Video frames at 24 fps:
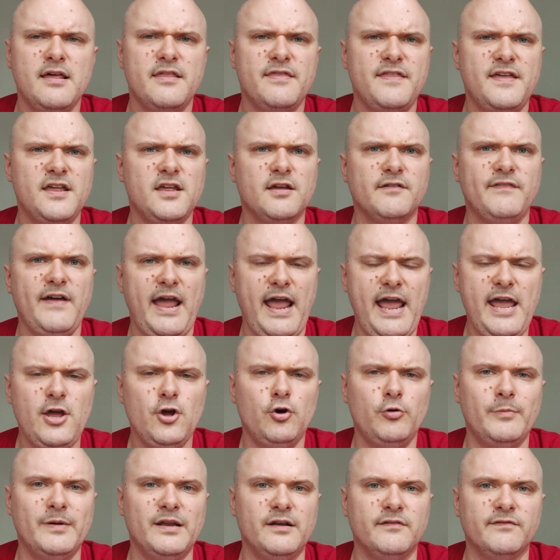Think of
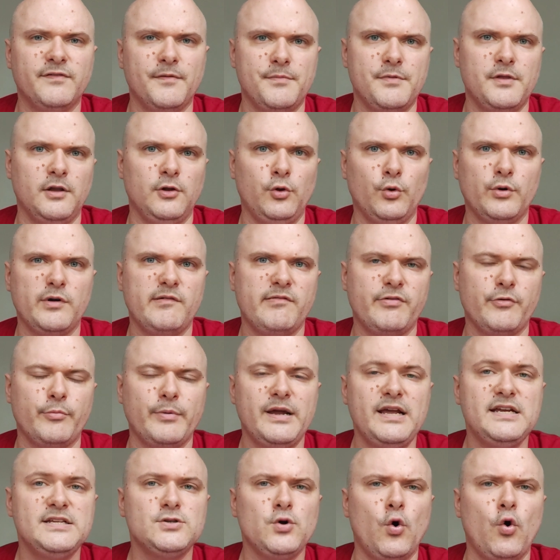Eowyn from The Lord of the
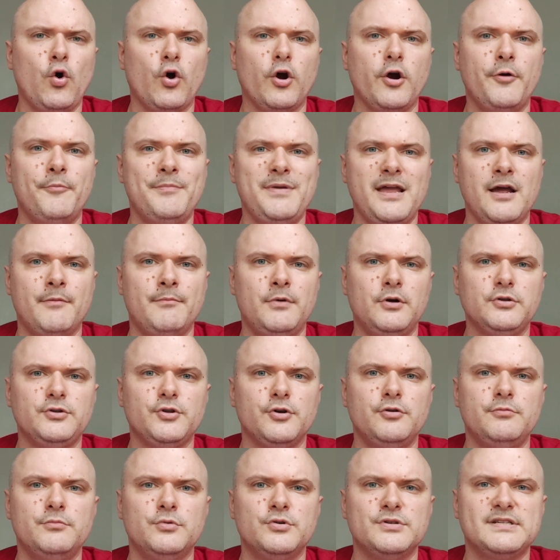Rings or
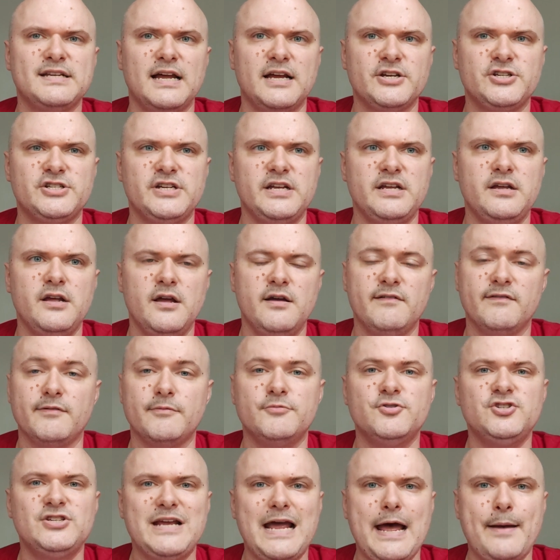Miyamoto Musashi
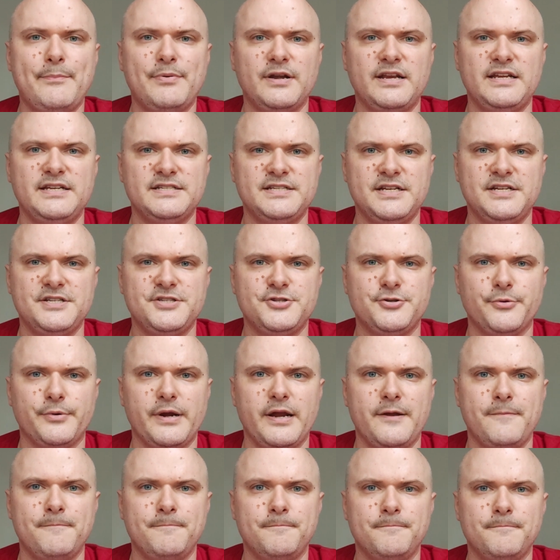from Japanese
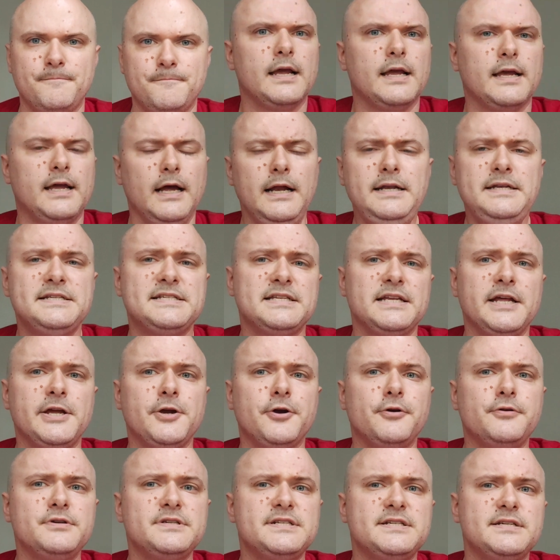history.
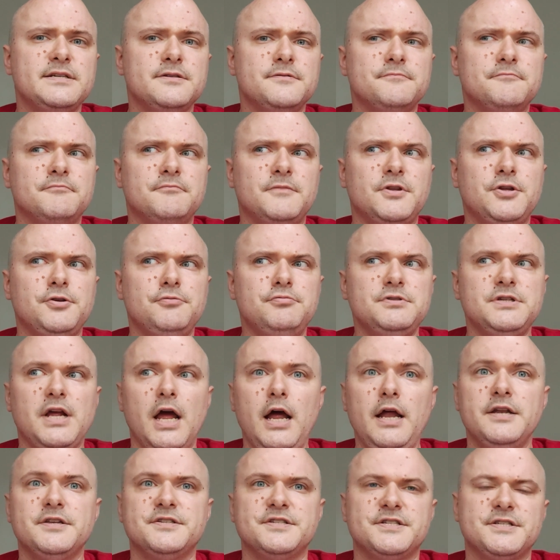Gunslingers use
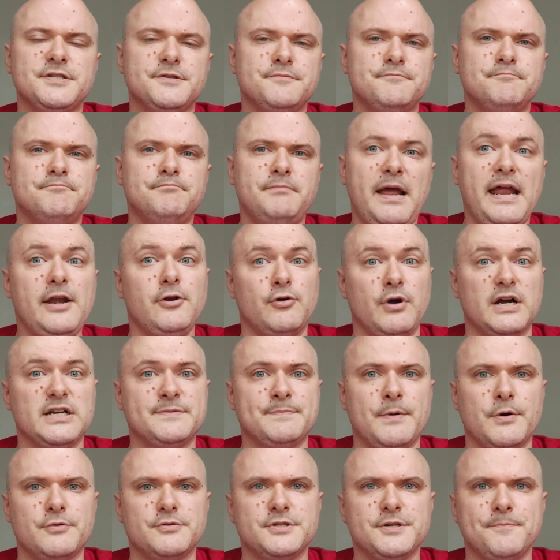guns and
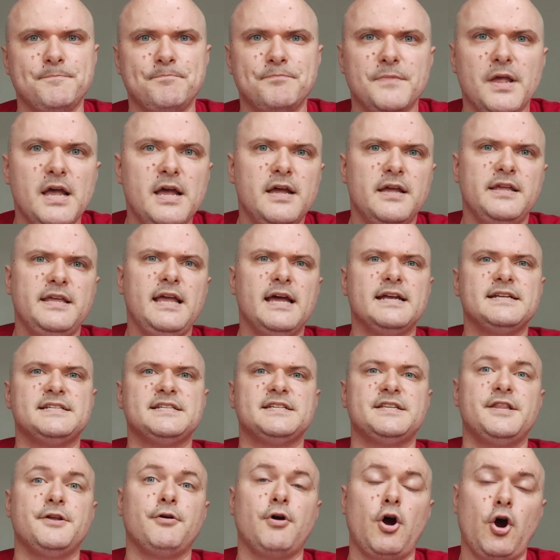crossbows.
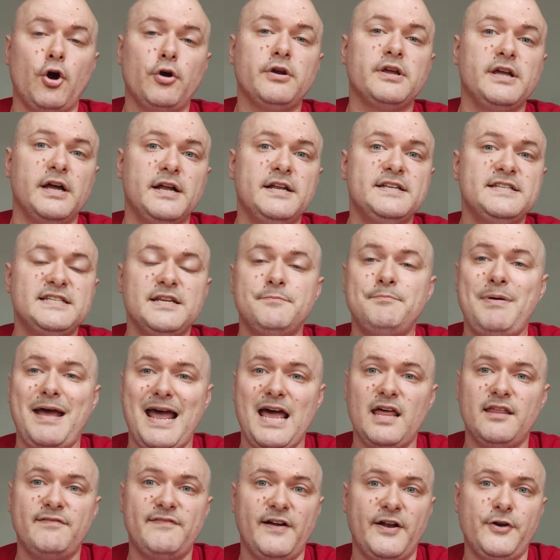Yes, there are guns in
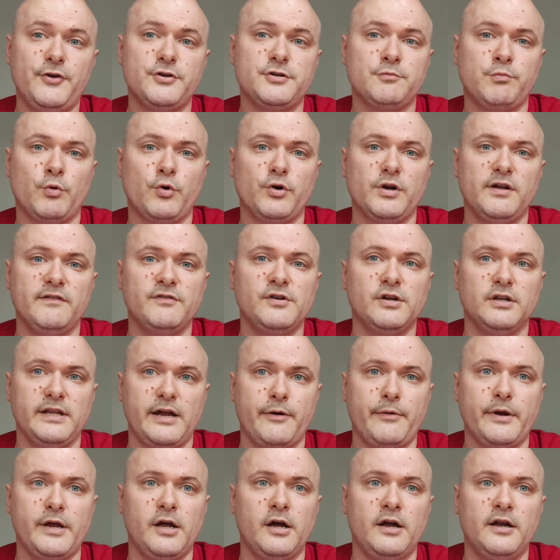Pathfinder's world of
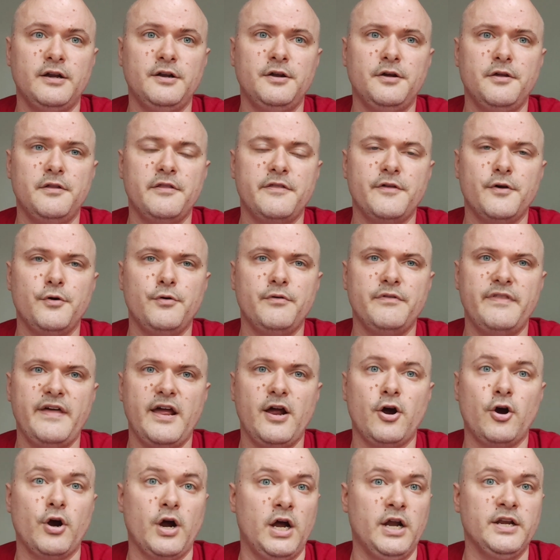Golarion, though
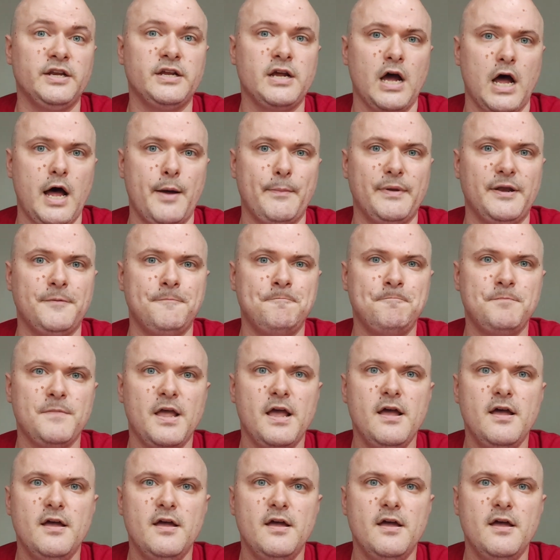they are uncommon.